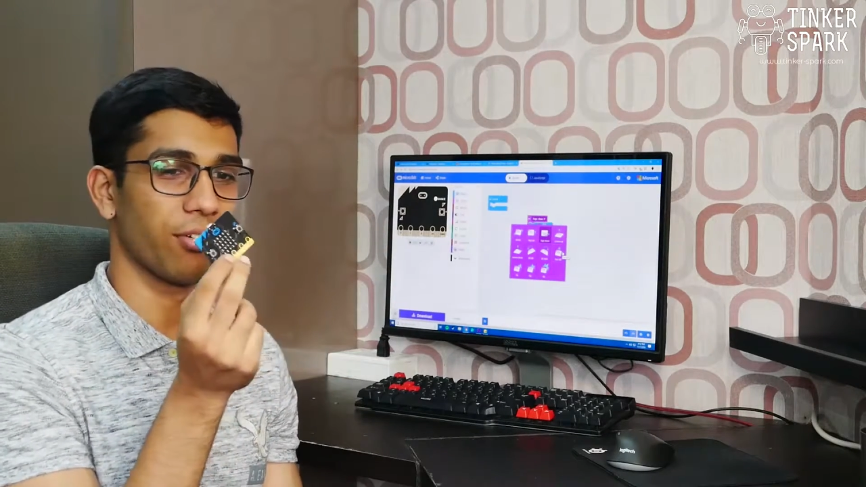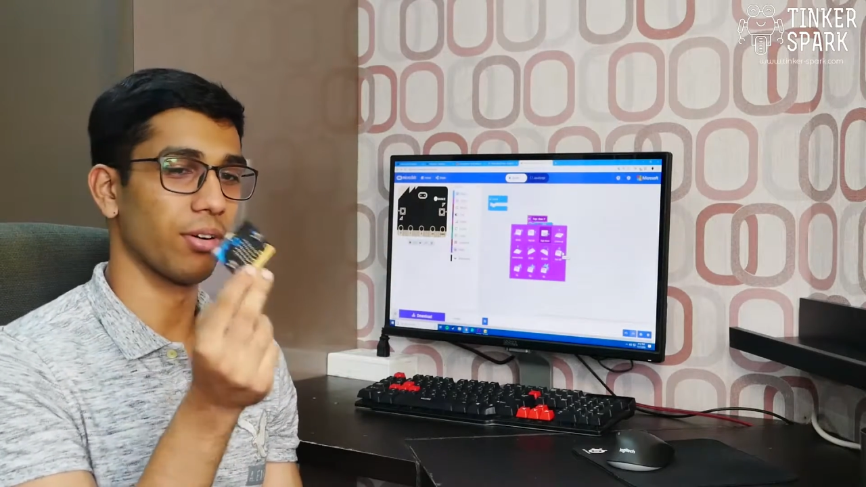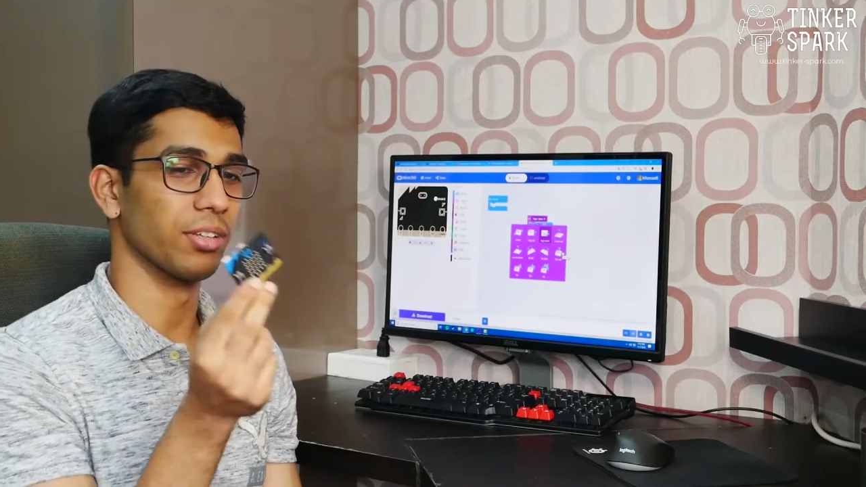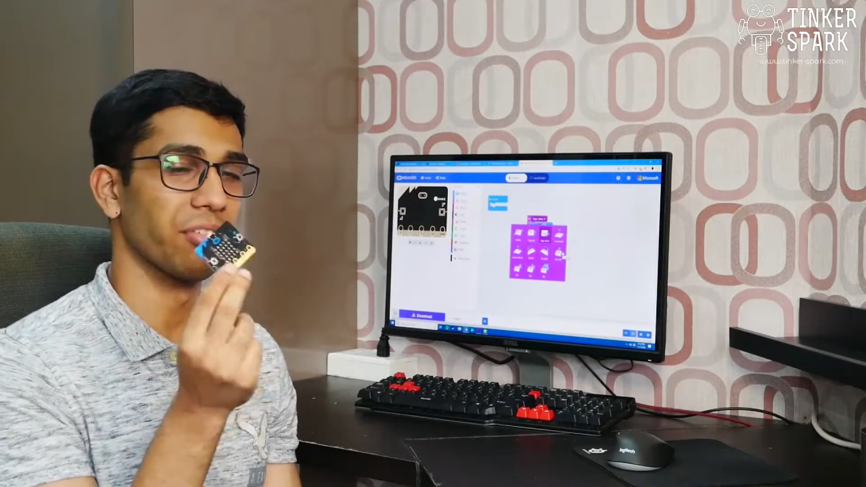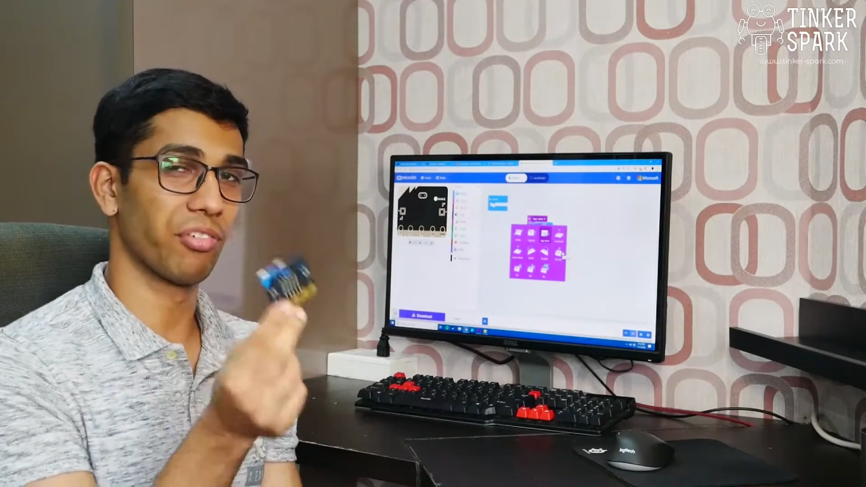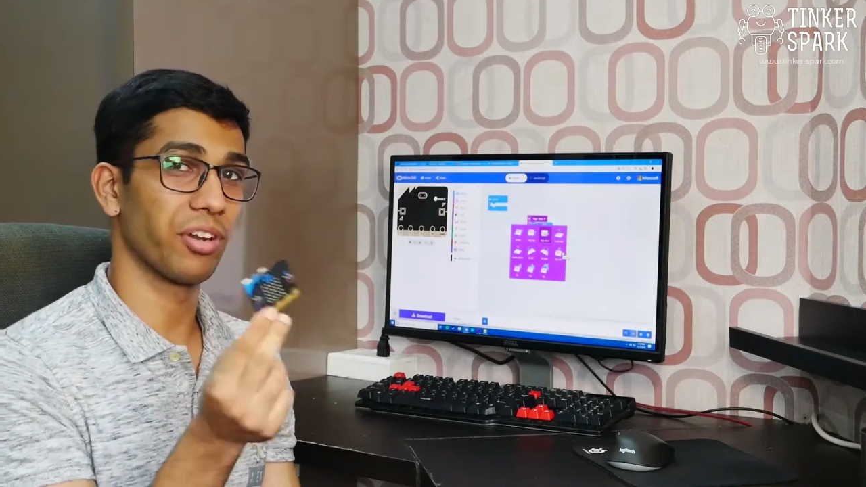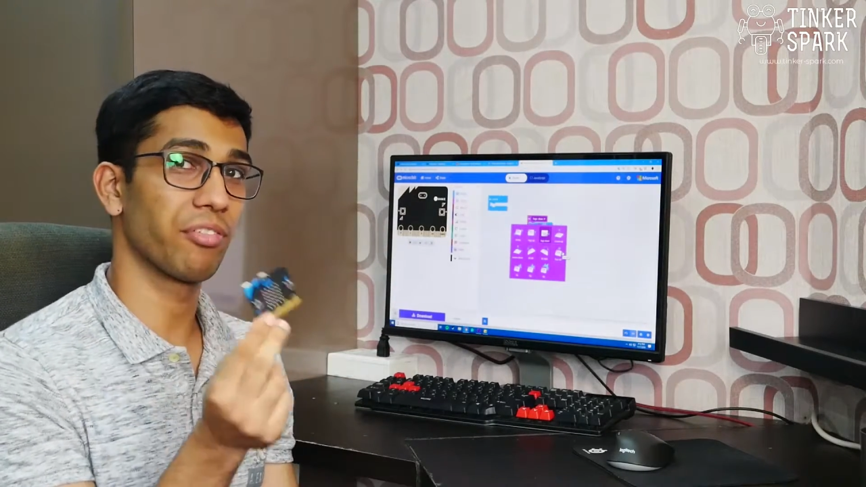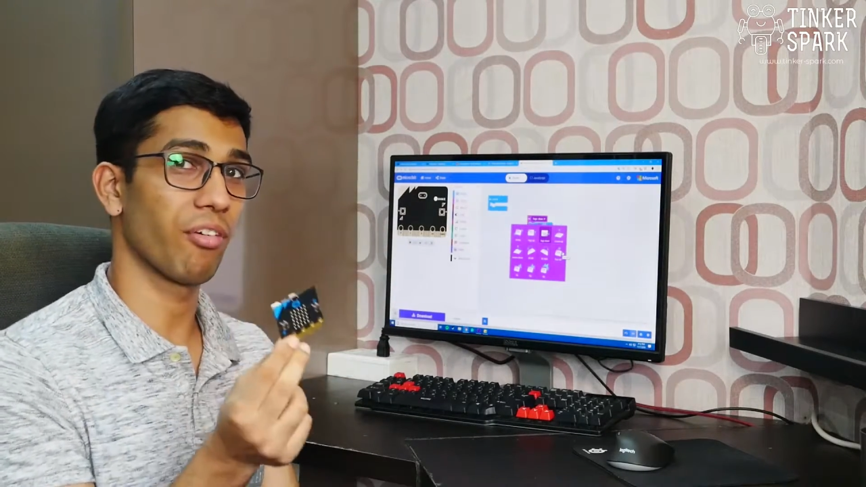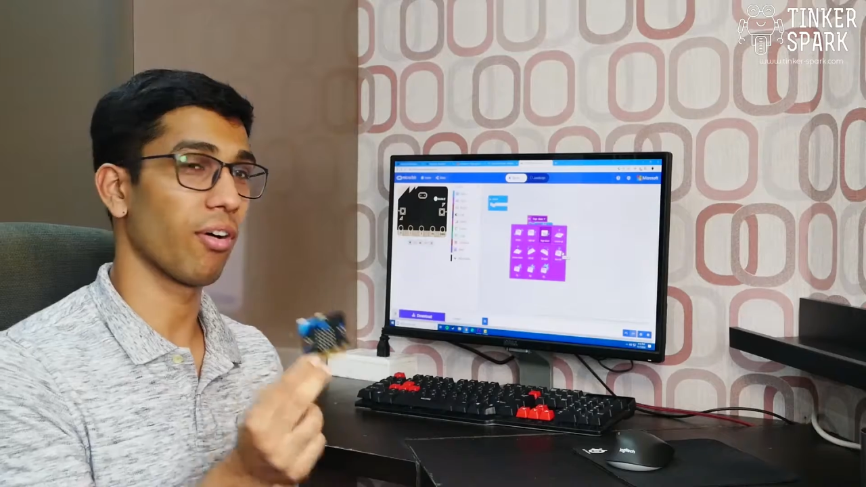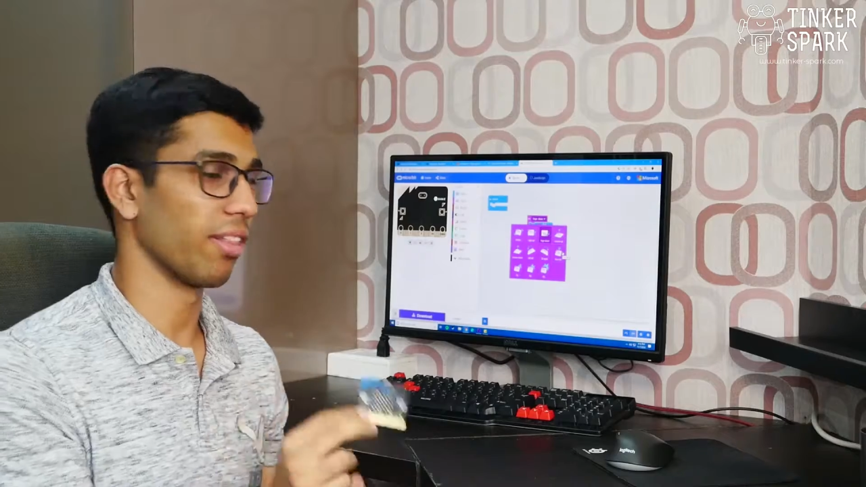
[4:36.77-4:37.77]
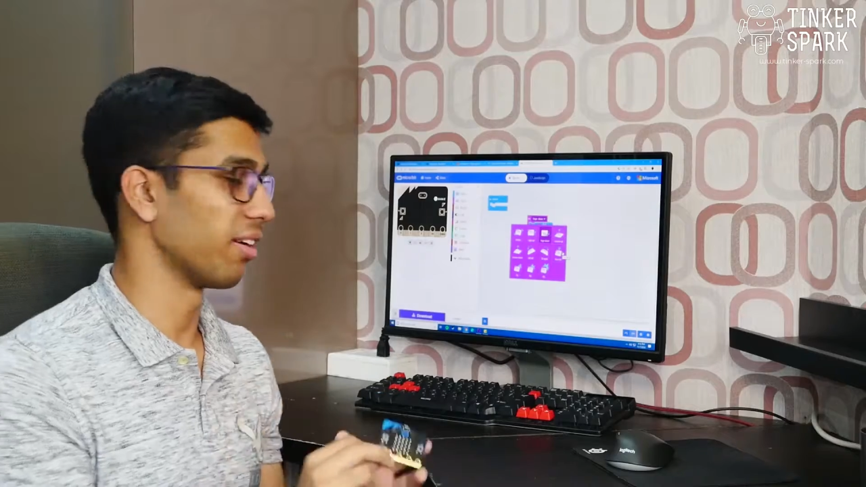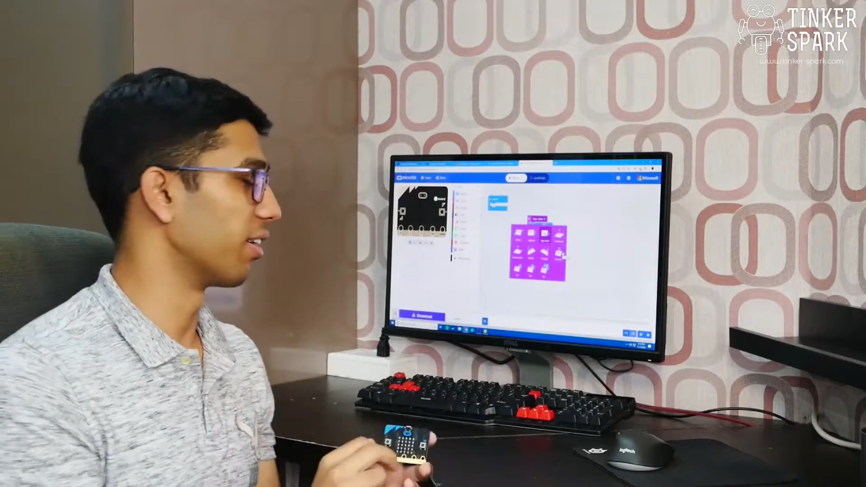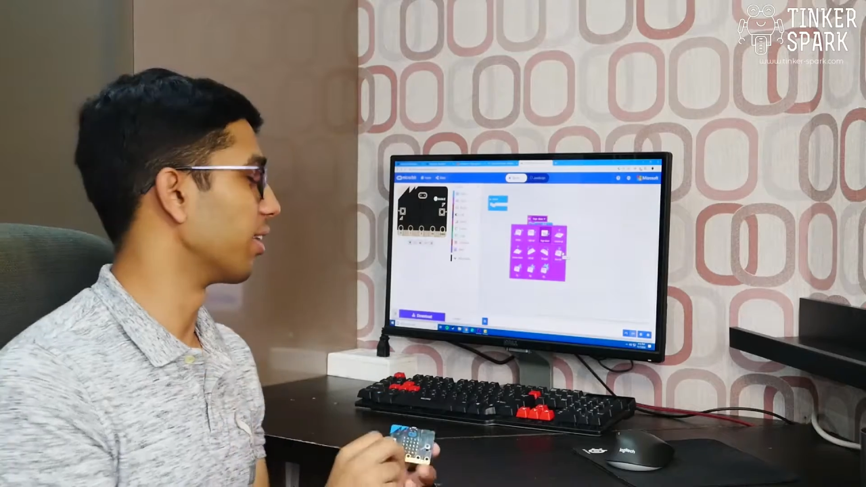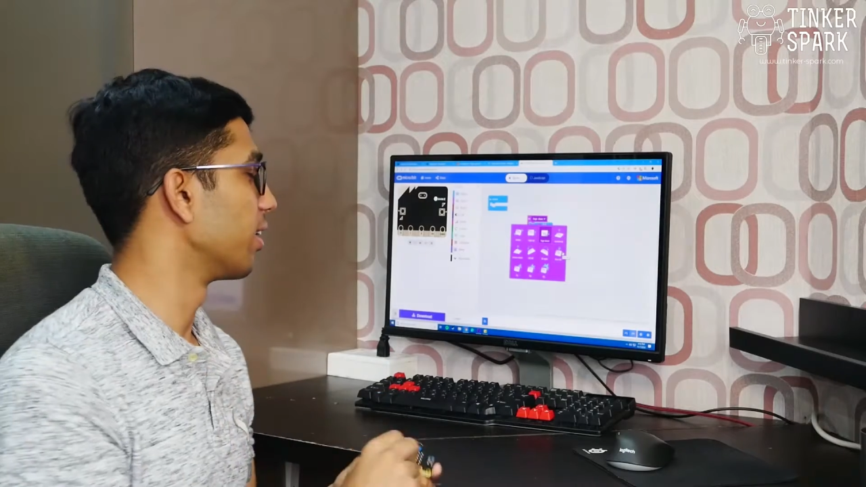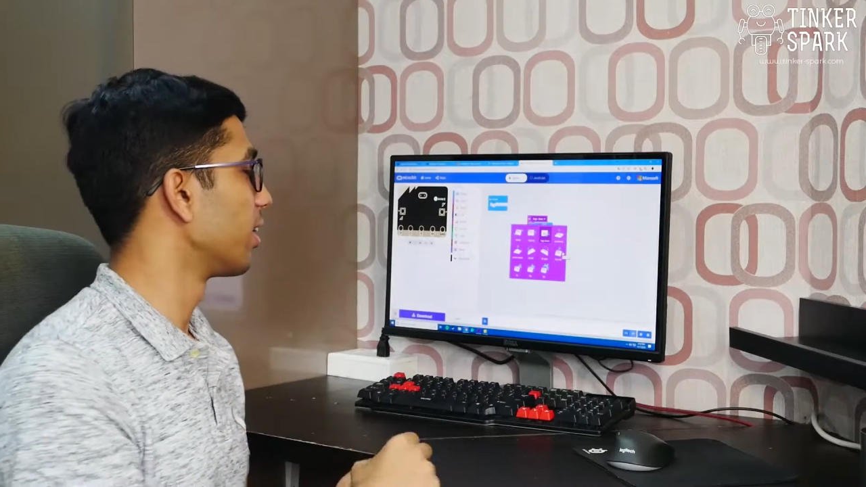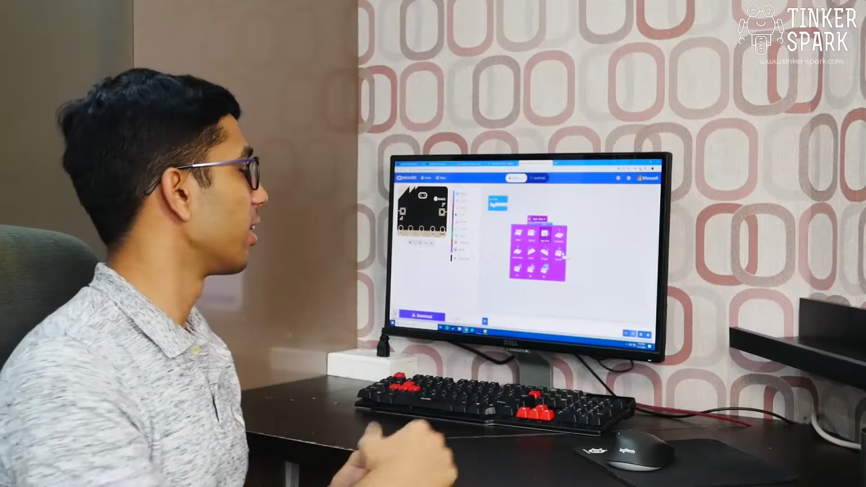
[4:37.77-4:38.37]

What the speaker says: for the free fall